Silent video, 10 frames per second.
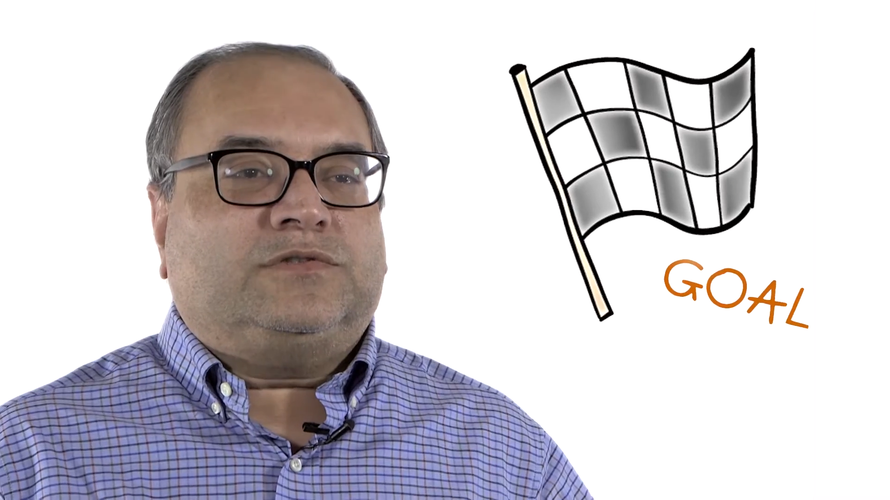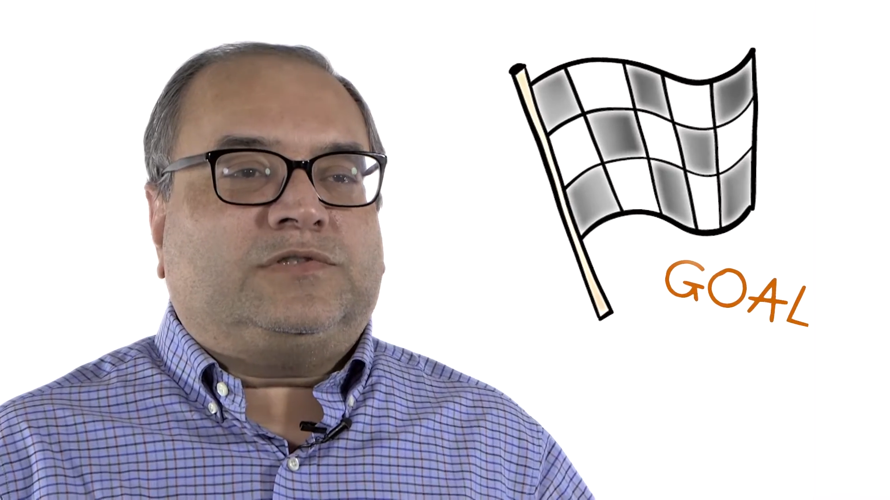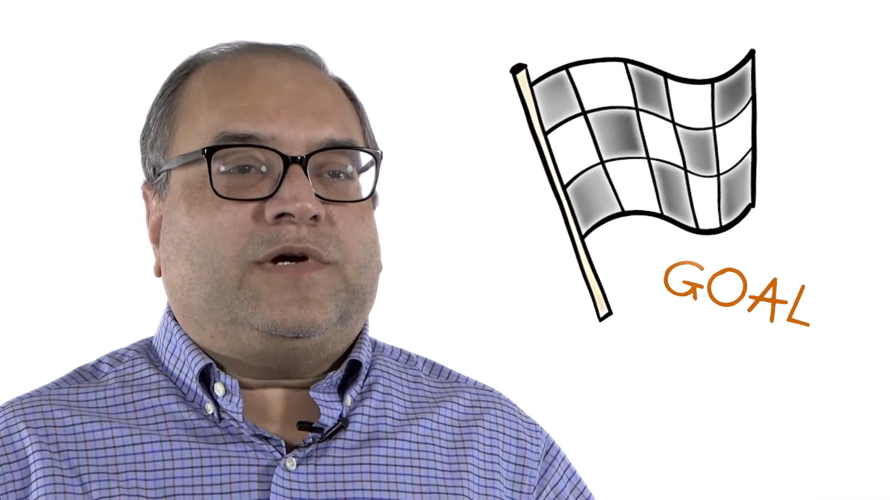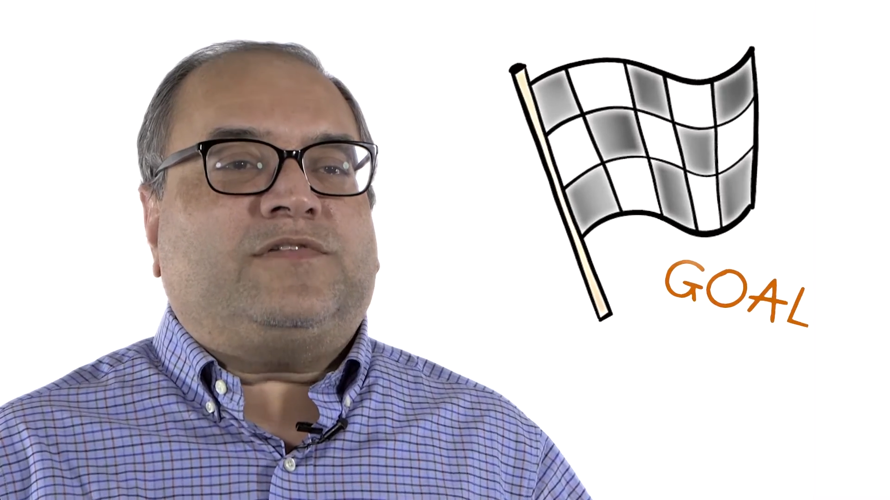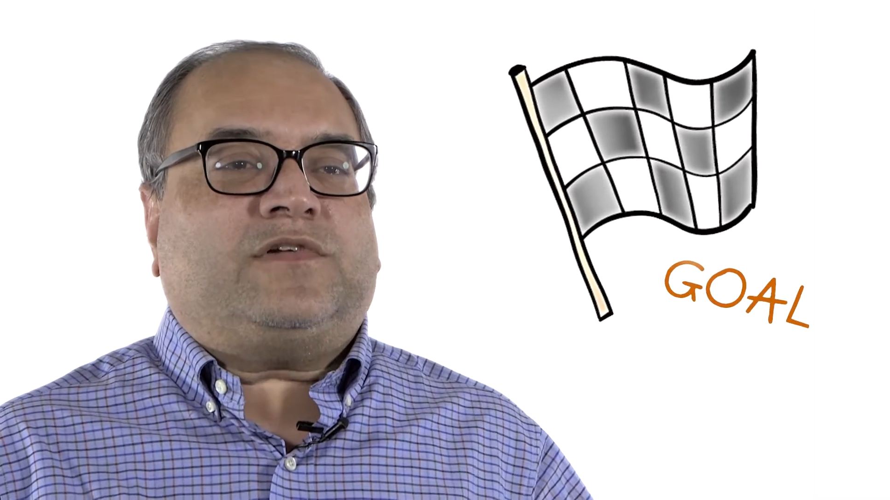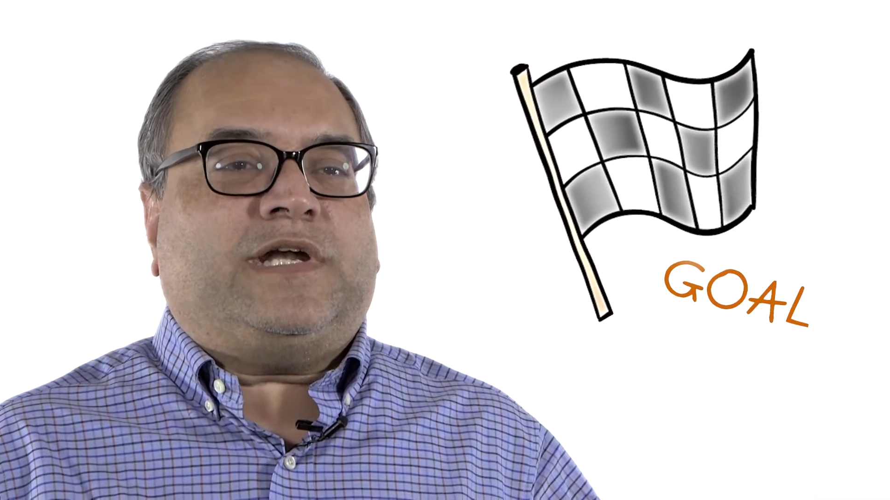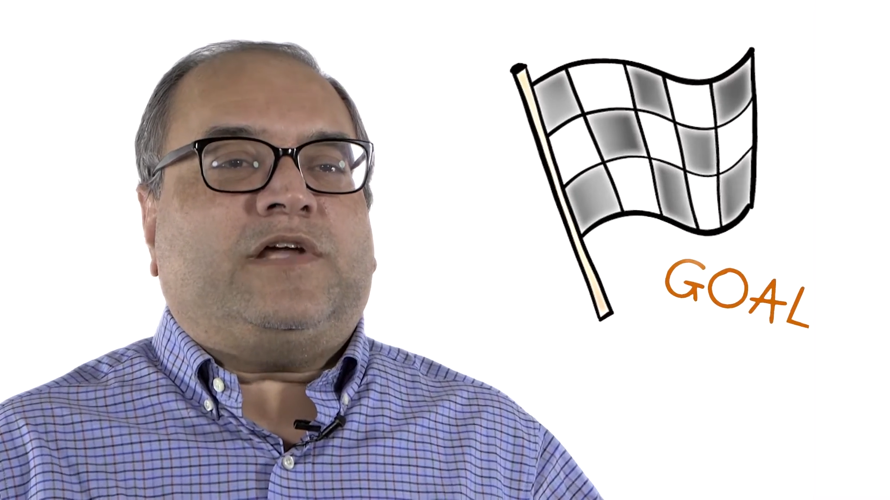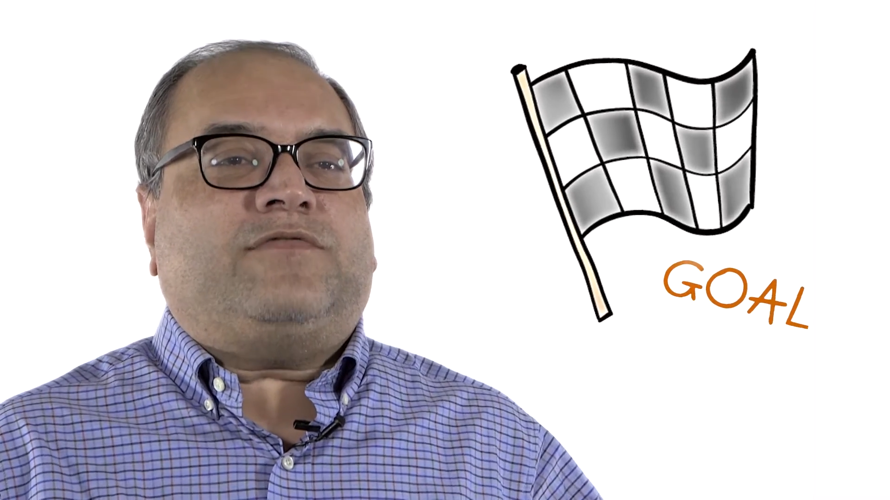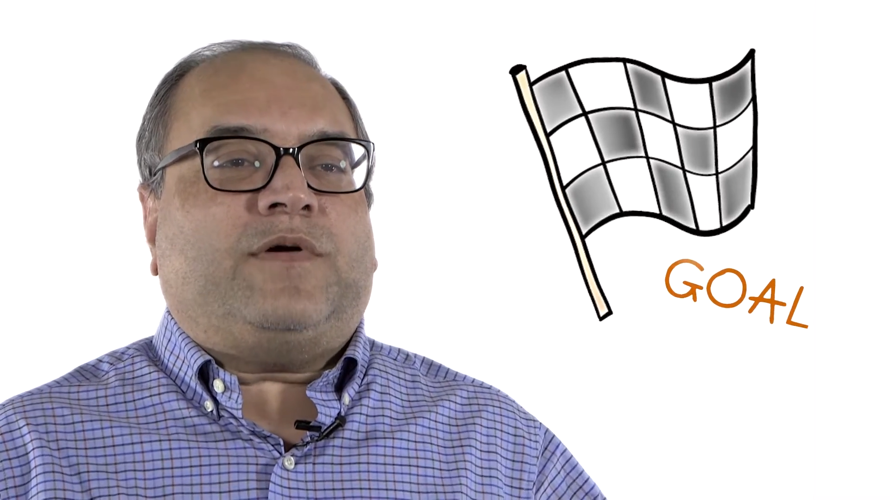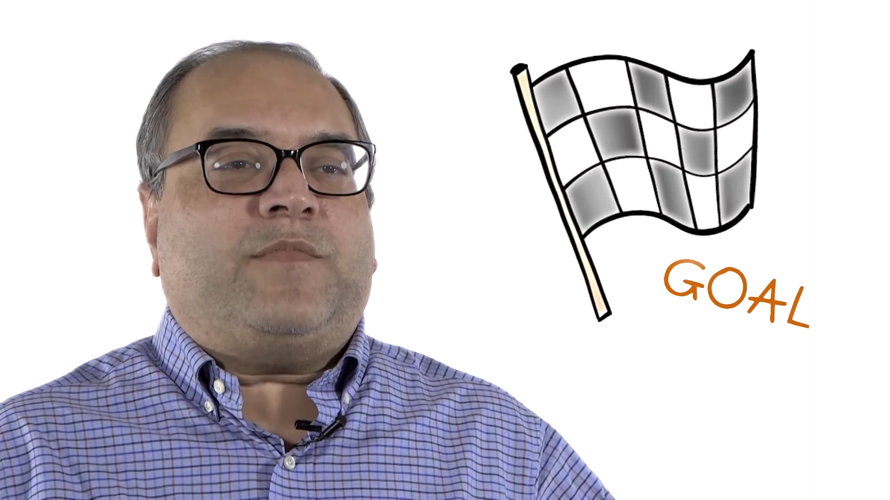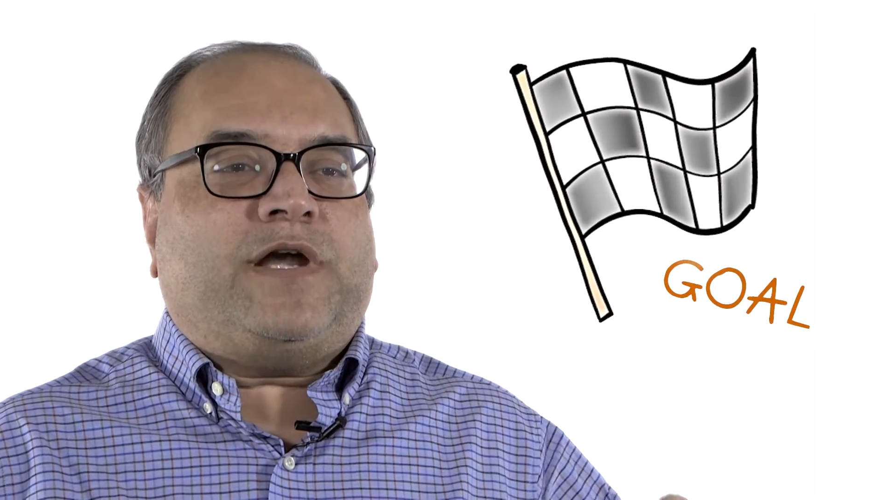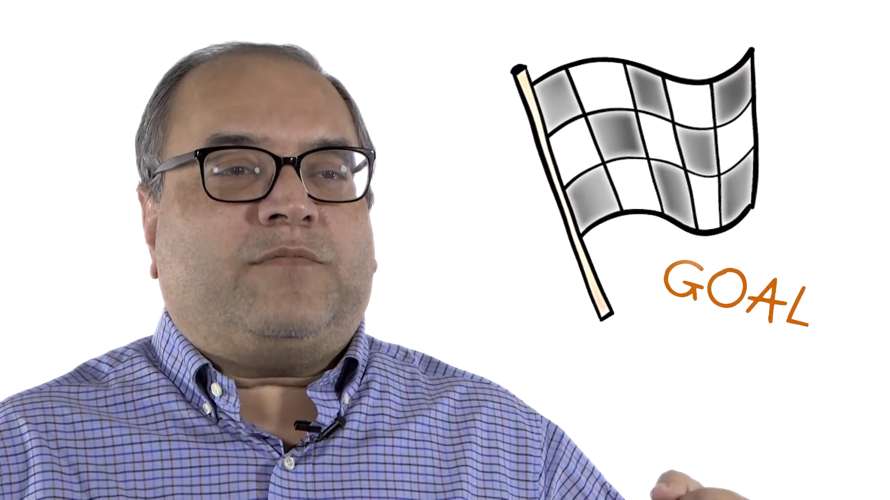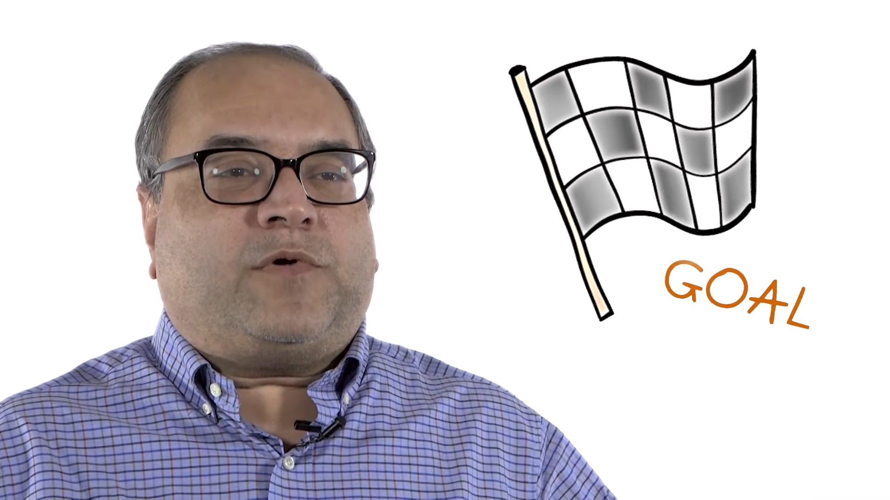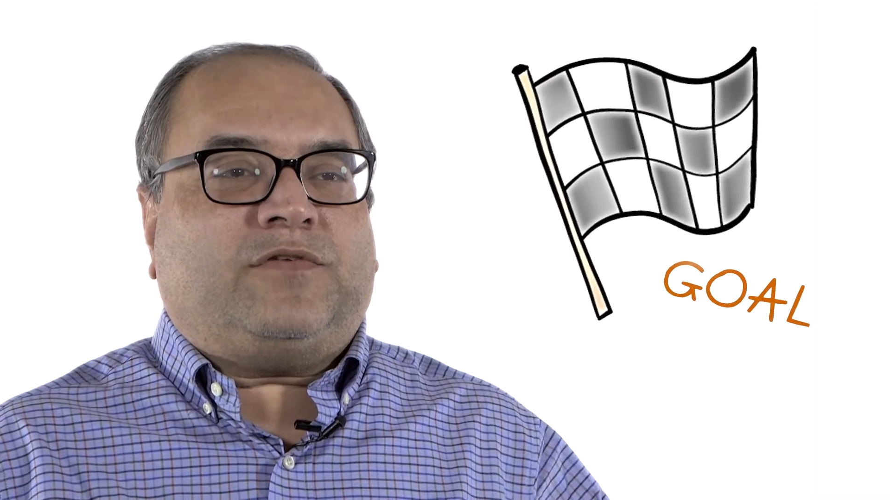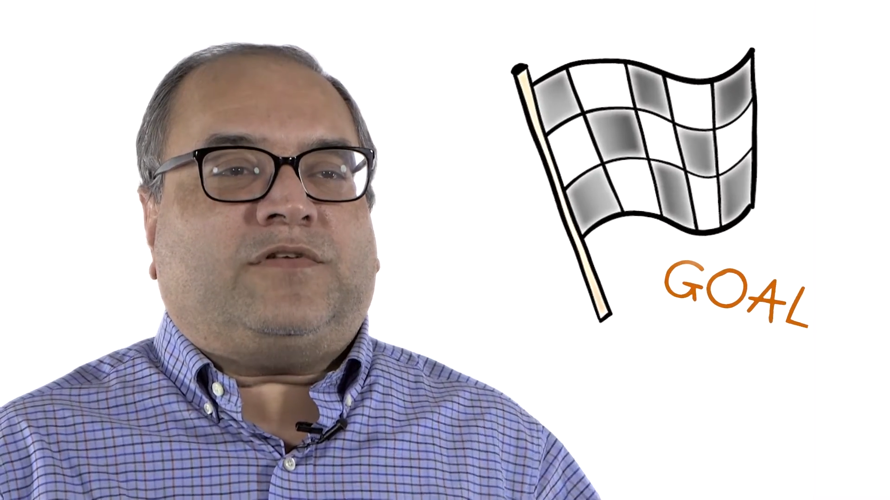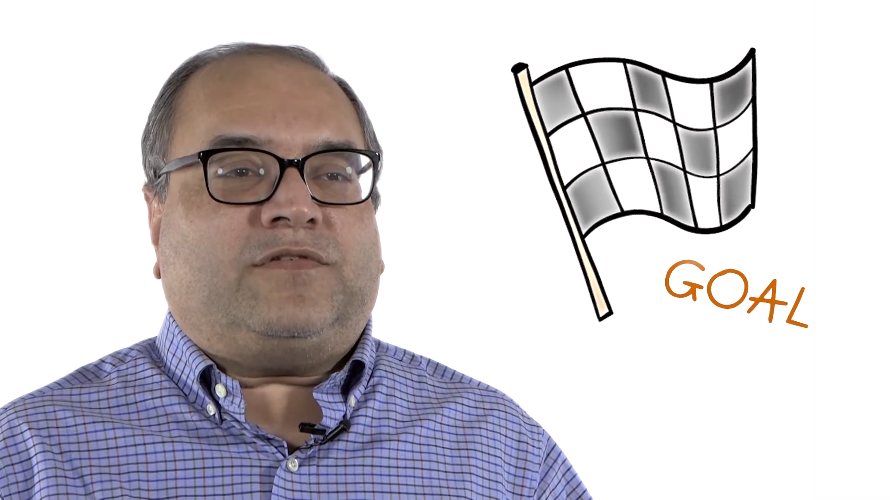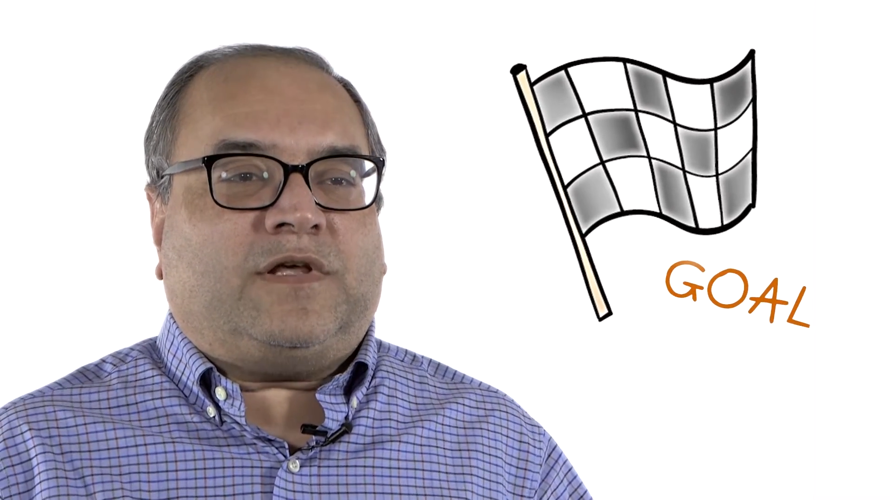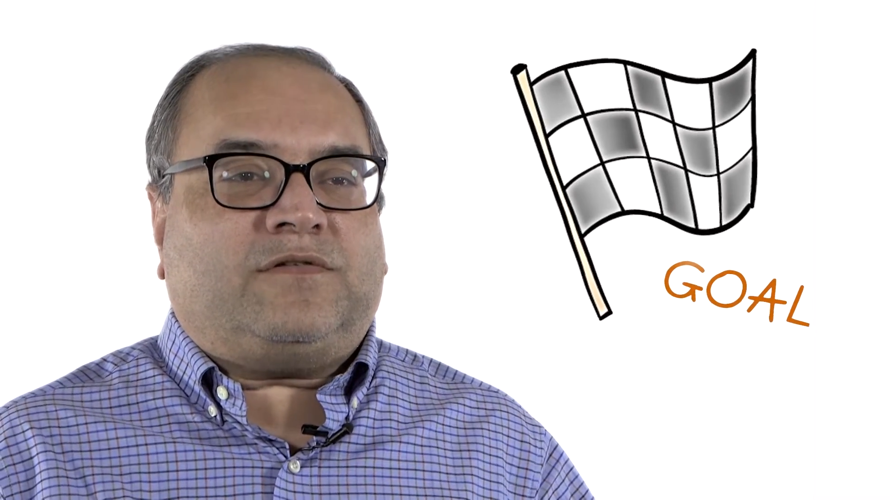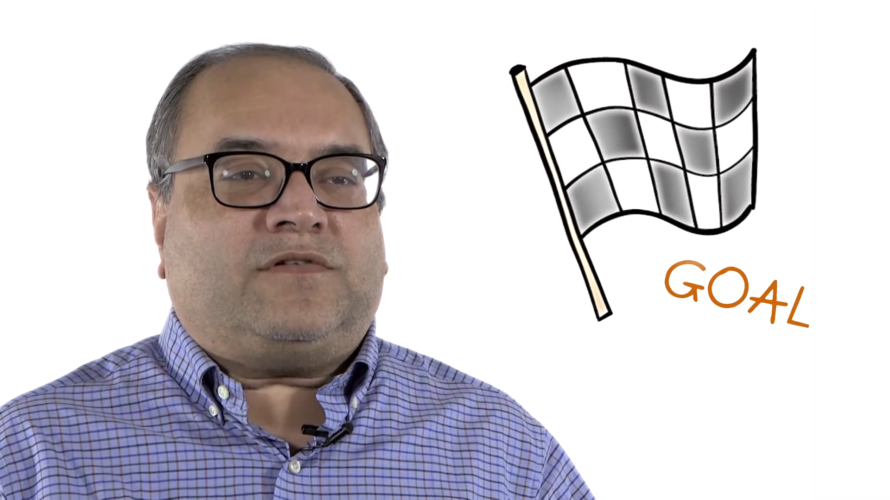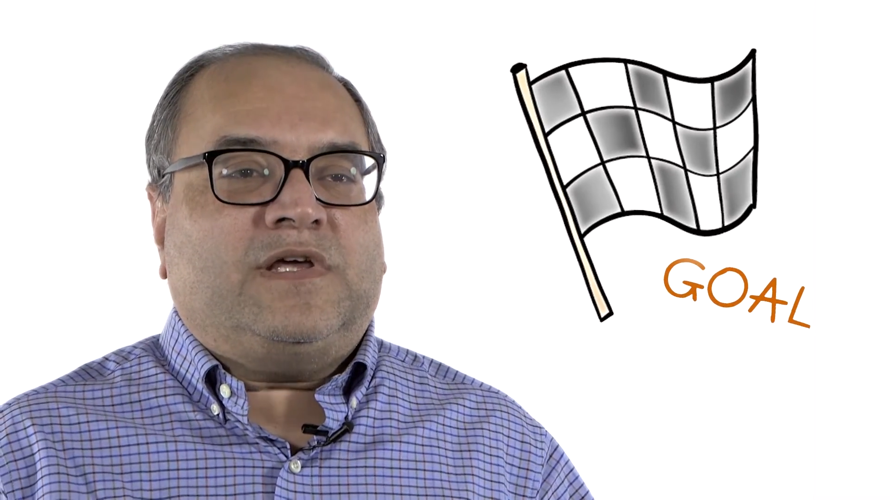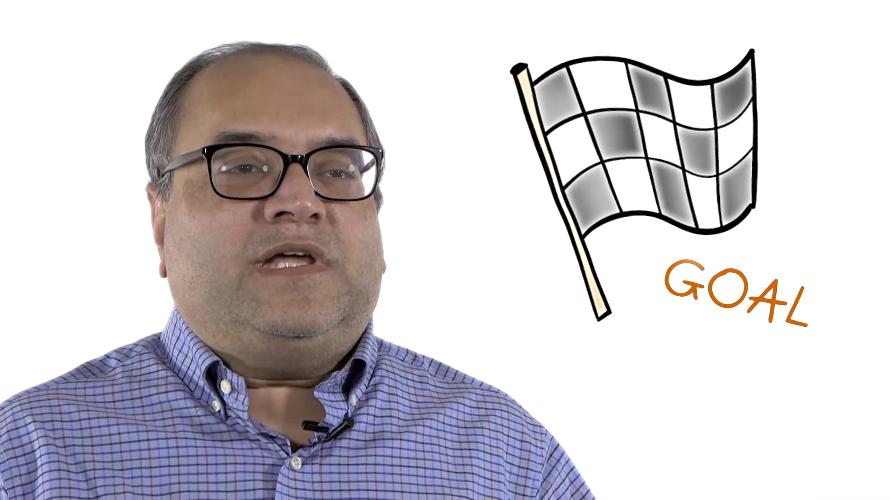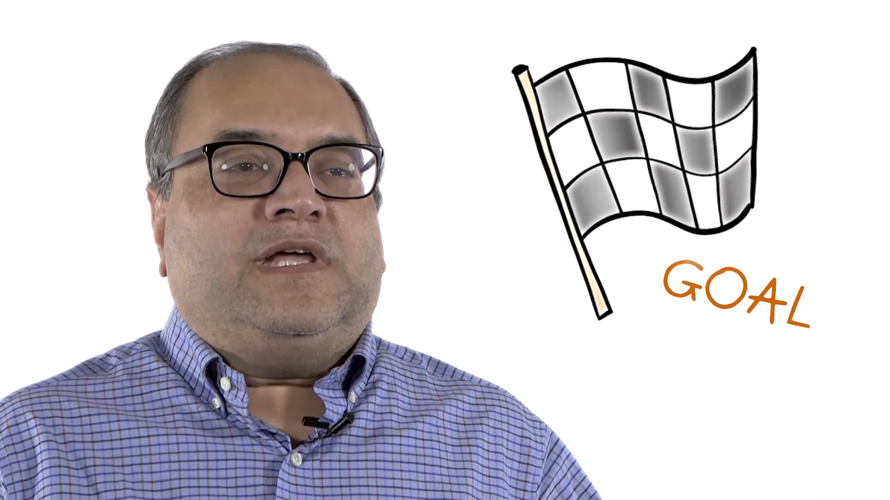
through a study of embedded processors